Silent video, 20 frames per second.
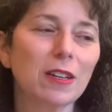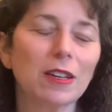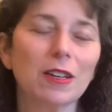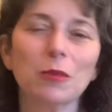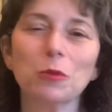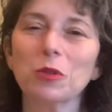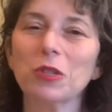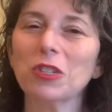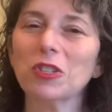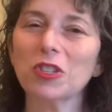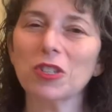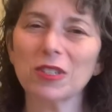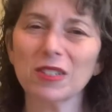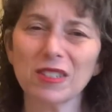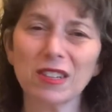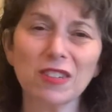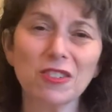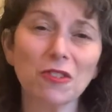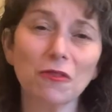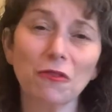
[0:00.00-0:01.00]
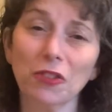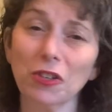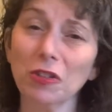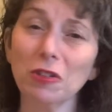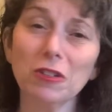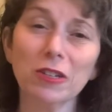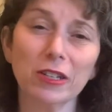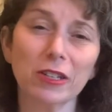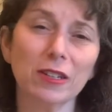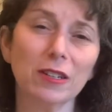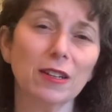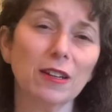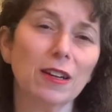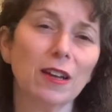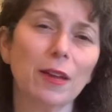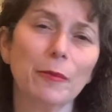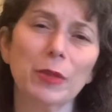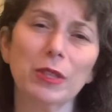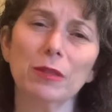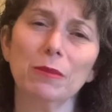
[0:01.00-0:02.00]
was just such a feel good. I
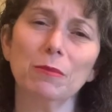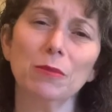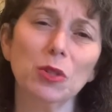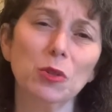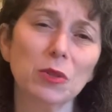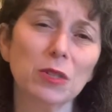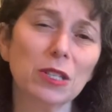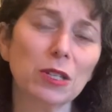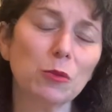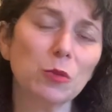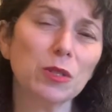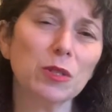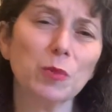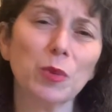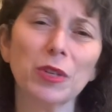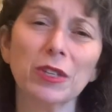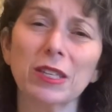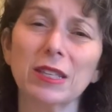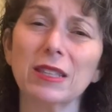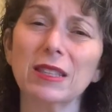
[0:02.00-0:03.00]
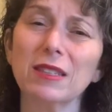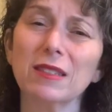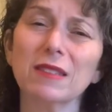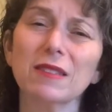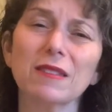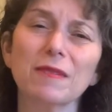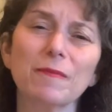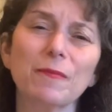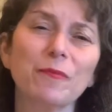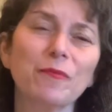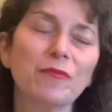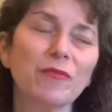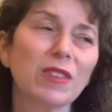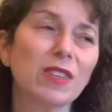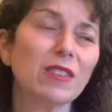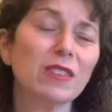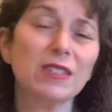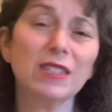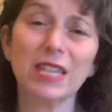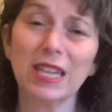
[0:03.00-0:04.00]
mean, the music was brilliant, the
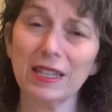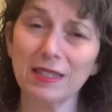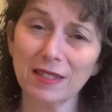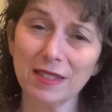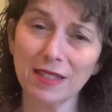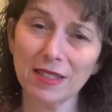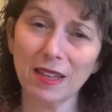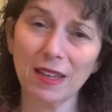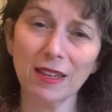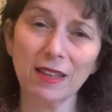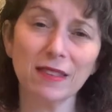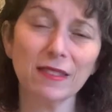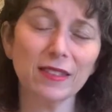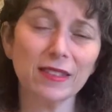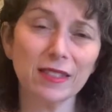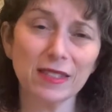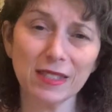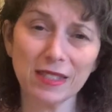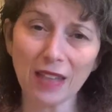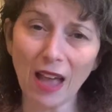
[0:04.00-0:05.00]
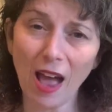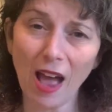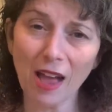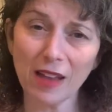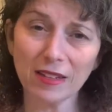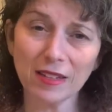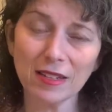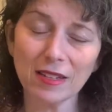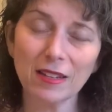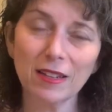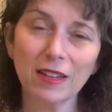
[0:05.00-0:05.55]
dancing, the set,